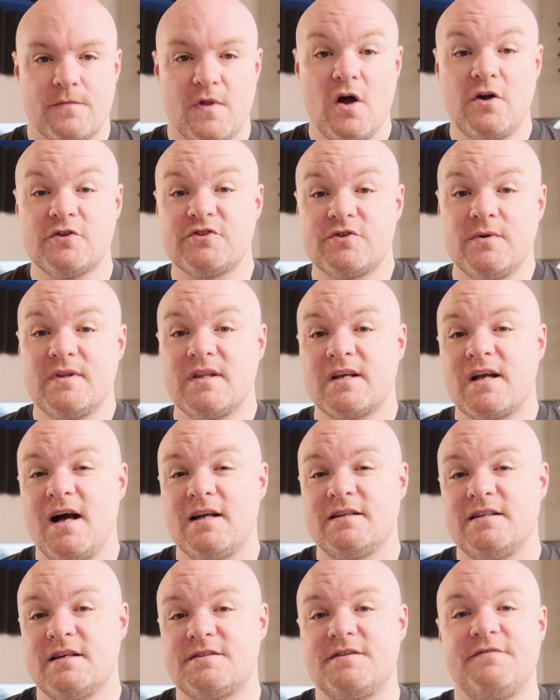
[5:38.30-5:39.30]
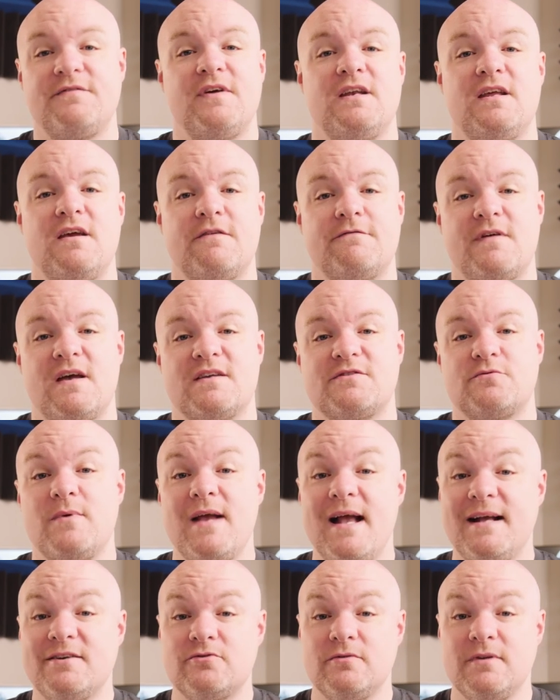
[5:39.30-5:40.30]
Also in the context of ADFS,
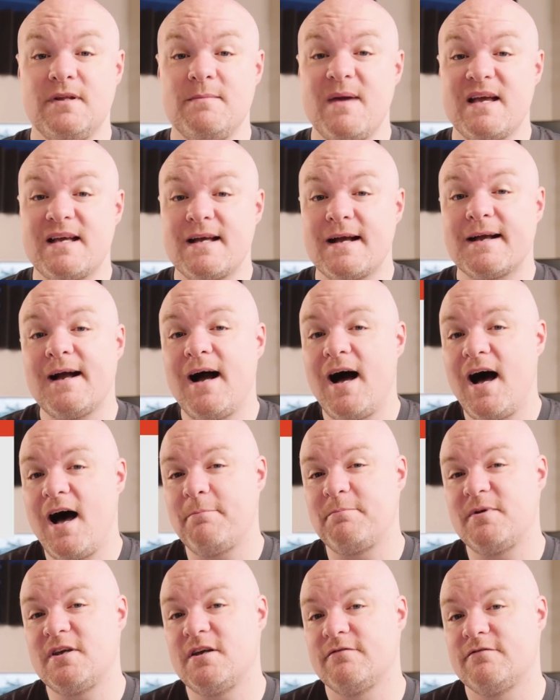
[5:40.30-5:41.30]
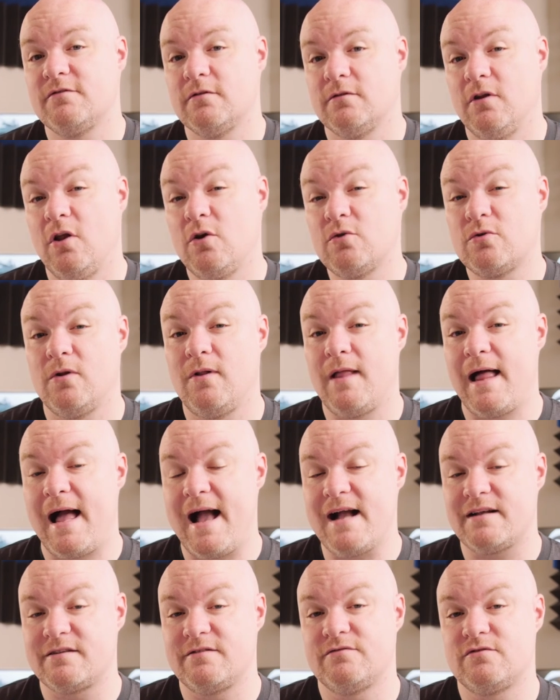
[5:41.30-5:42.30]
we actually make a copy of your local
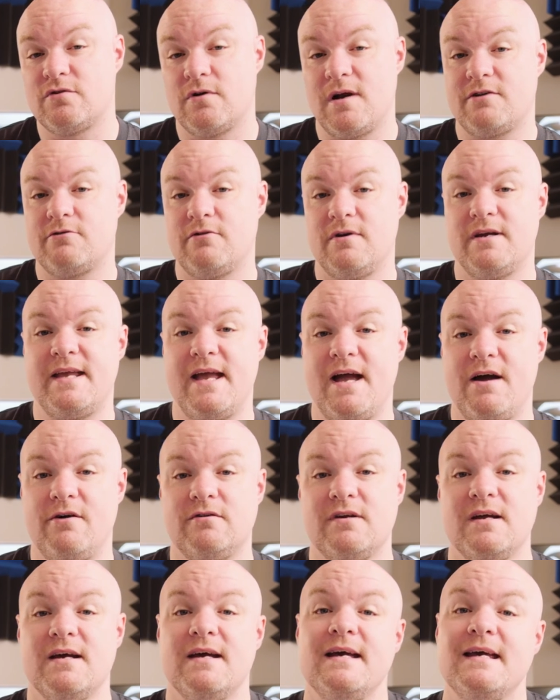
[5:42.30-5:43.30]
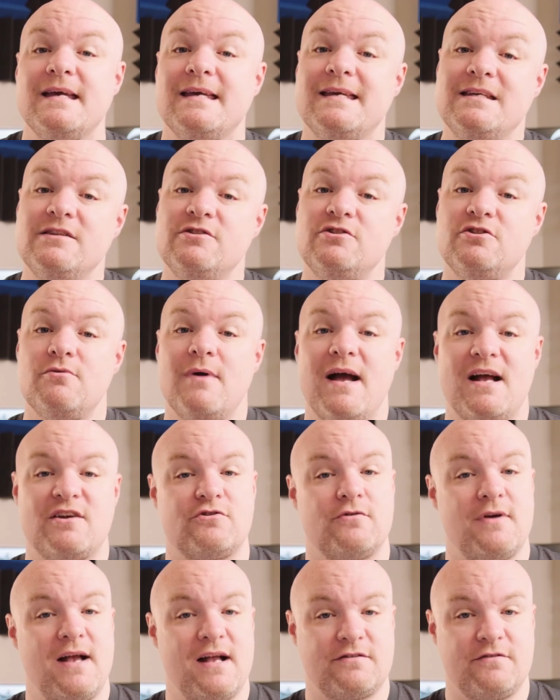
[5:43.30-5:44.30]
Active Directory account into
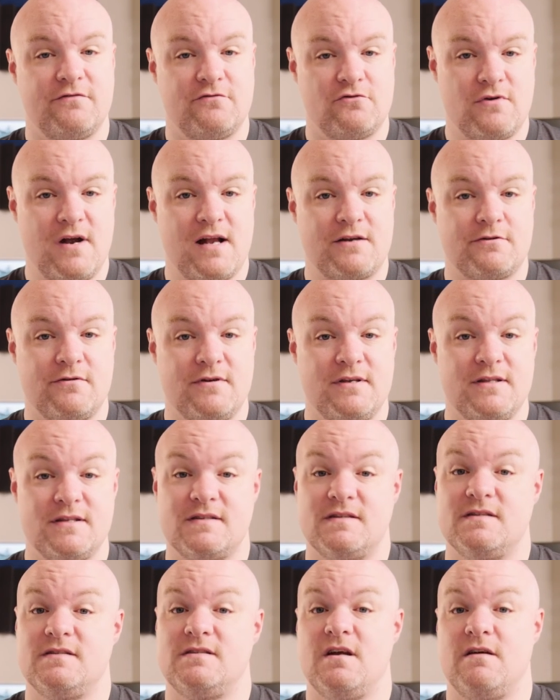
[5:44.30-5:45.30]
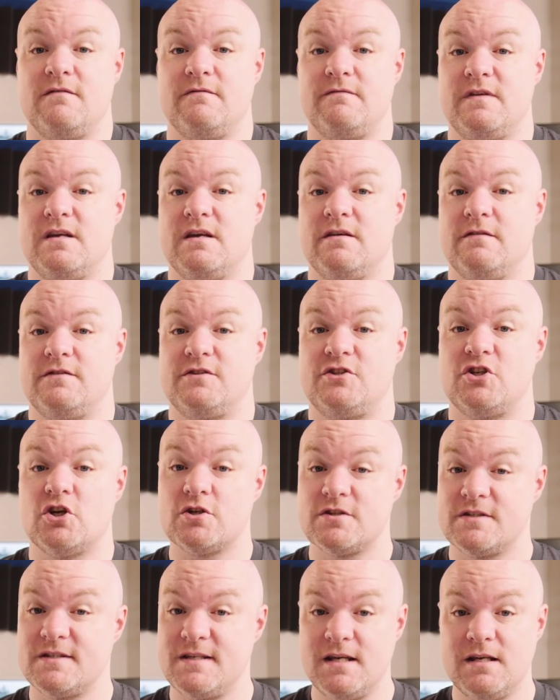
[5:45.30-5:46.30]
Azure Active Directory. This is done via
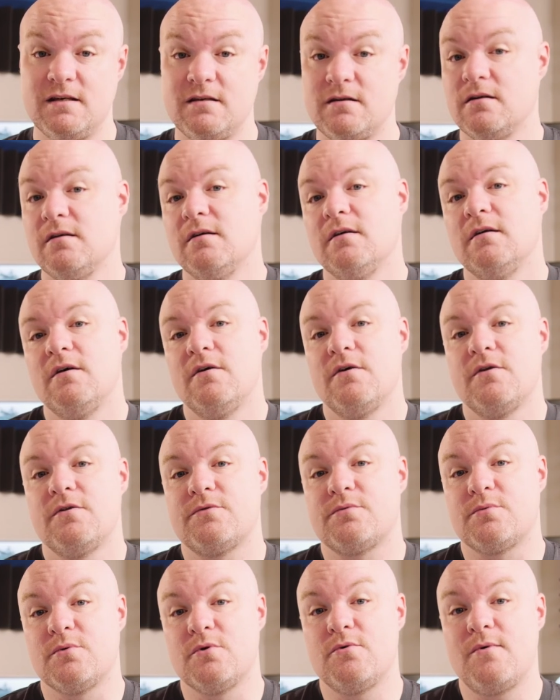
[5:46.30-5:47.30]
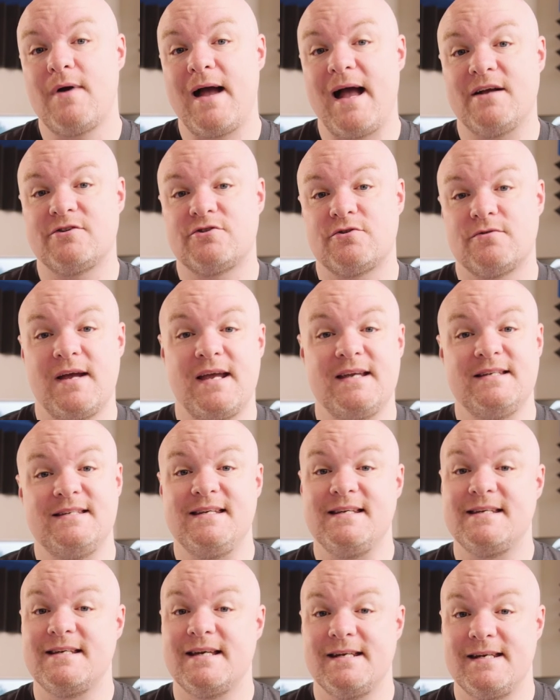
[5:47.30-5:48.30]
DirSync through Azure
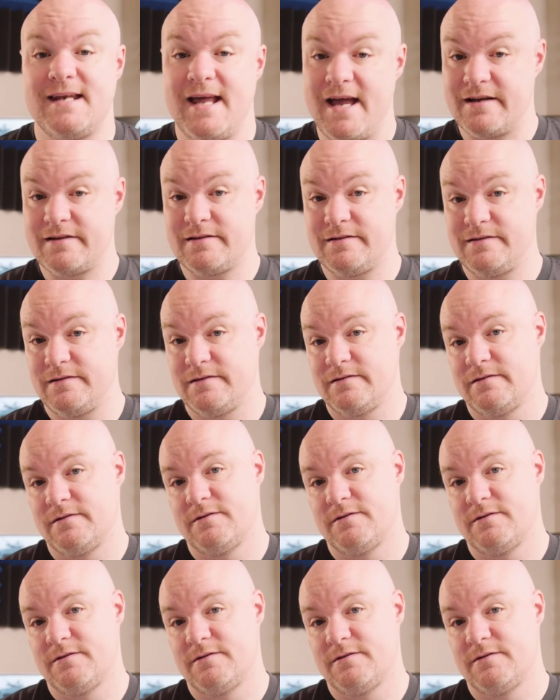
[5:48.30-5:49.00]
AD Connect.